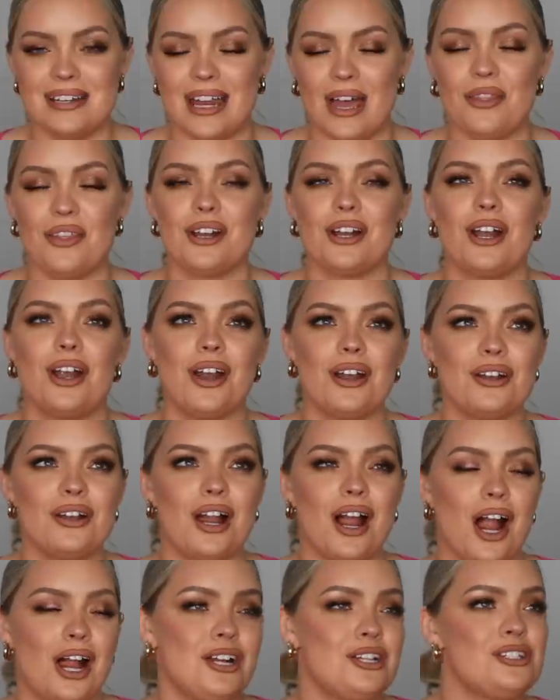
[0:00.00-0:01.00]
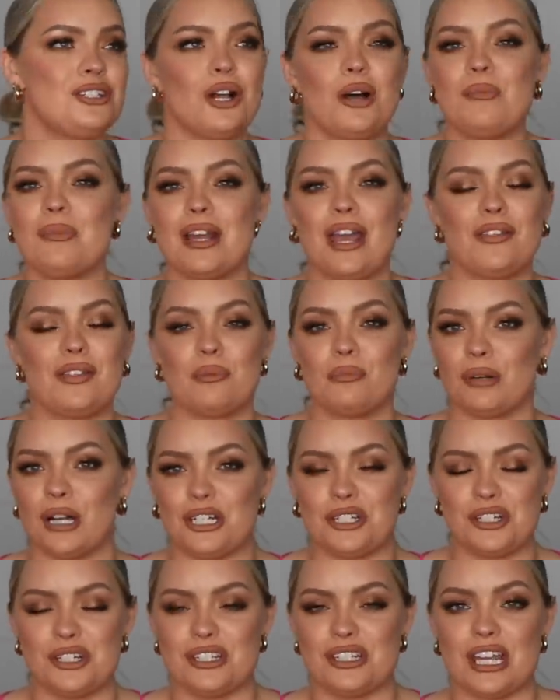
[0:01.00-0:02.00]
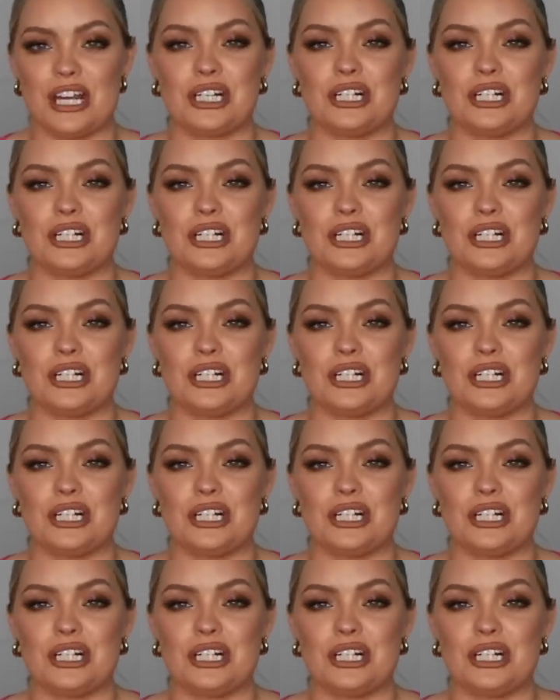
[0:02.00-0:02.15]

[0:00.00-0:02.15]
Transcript: Now there are, so many other brushes that